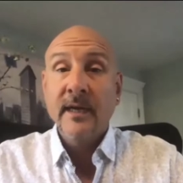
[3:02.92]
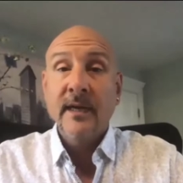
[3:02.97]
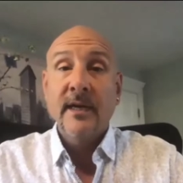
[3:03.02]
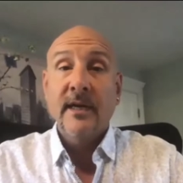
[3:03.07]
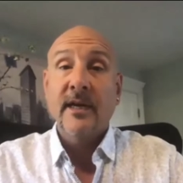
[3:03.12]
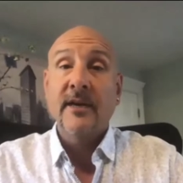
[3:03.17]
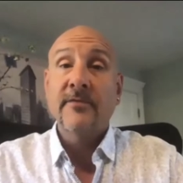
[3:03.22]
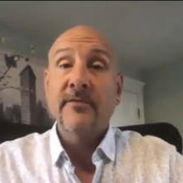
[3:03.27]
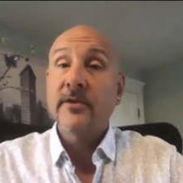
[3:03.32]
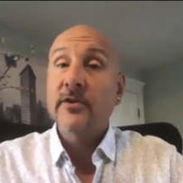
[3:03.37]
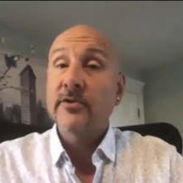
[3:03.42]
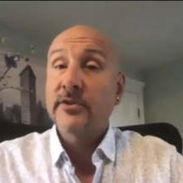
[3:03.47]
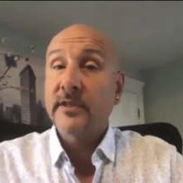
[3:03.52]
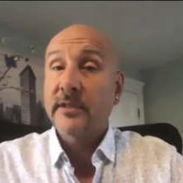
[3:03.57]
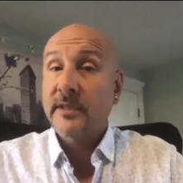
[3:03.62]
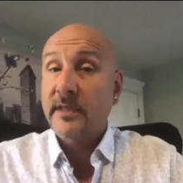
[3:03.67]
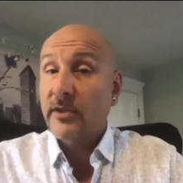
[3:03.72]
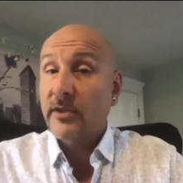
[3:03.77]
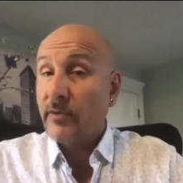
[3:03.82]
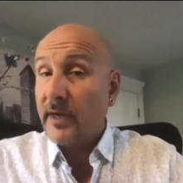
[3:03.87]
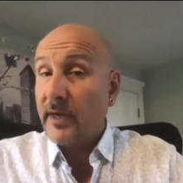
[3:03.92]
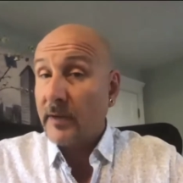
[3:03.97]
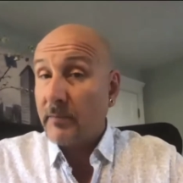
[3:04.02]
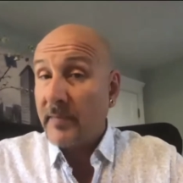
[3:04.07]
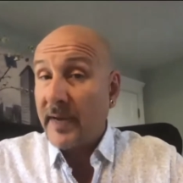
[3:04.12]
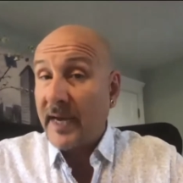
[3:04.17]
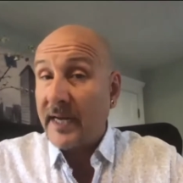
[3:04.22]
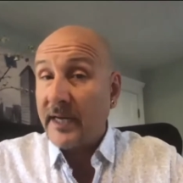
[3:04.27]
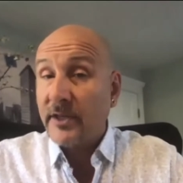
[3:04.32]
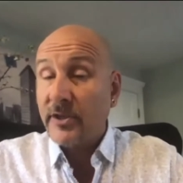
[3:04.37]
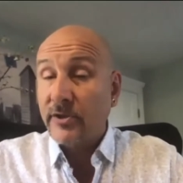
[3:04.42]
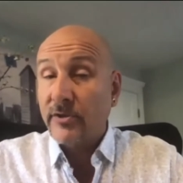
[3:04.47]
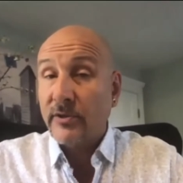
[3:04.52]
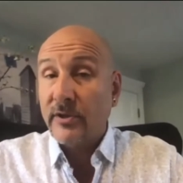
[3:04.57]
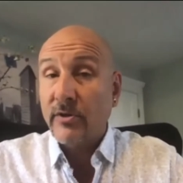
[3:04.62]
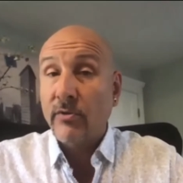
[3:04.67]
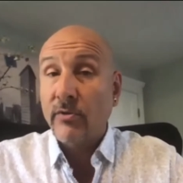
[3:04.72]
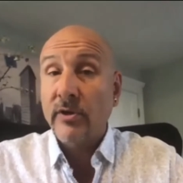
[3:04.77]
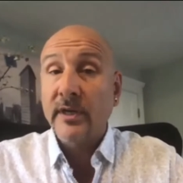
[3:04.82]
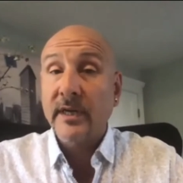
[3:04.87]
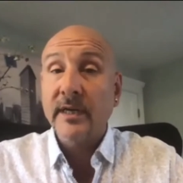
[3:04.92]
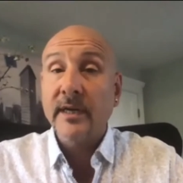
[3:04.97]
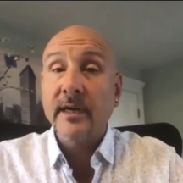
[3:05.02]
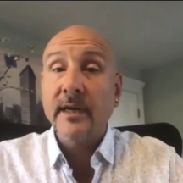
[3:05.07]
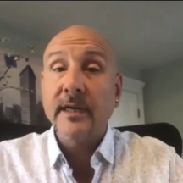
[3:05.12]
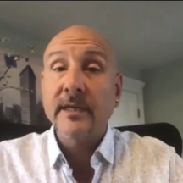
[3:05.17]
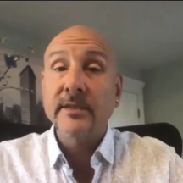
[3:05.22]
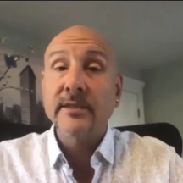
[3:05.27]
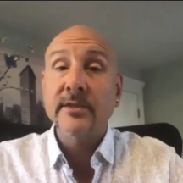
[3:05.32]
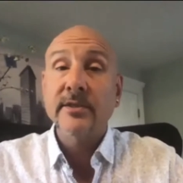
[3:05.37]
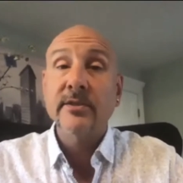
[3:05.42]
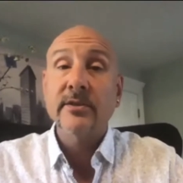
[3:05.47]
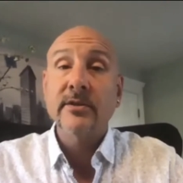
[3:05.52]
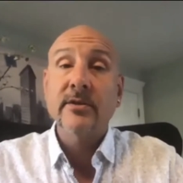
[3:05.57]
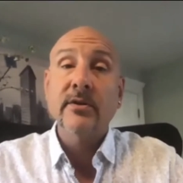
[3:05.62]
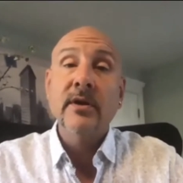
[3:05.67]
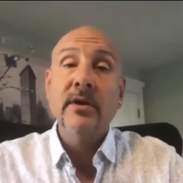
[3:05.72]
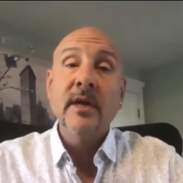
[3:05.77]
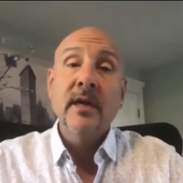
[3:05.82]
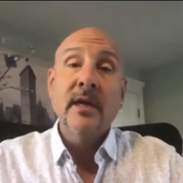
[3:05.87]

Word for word: if you're just a great manager and organizer,